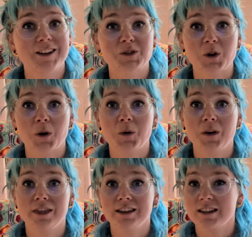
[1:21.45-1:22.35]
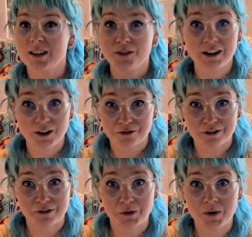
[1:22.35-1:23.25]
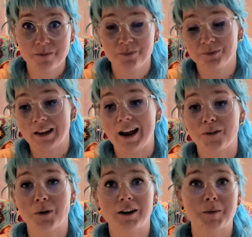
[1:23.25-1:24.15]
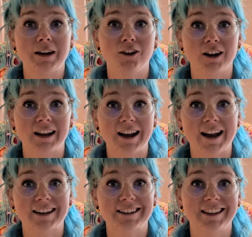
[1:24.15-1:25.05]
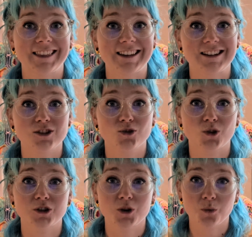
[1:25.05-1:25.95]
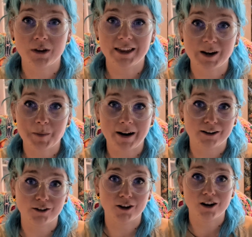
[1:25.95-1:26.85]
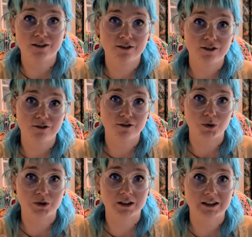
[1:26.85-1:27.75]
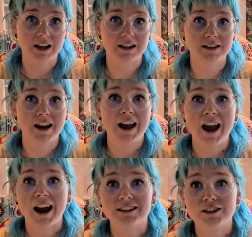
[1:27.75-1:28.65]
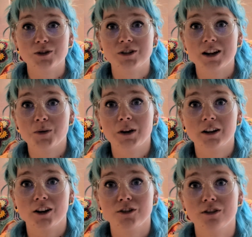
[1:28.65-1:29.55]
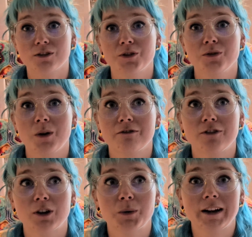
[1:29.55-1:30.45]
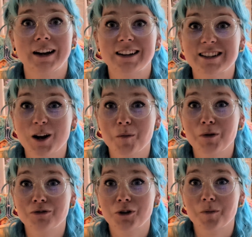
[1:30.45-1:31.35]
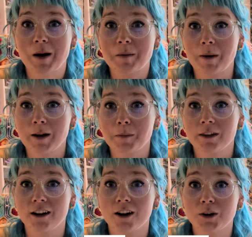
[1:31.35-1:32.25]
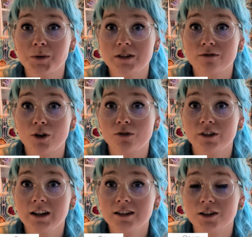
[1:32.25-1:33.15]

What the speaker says: So this is a video for everyone, and we're going to be looking at the structure within a paragraph for success. And so today we're going to go through following an example from a paper that I was involved in.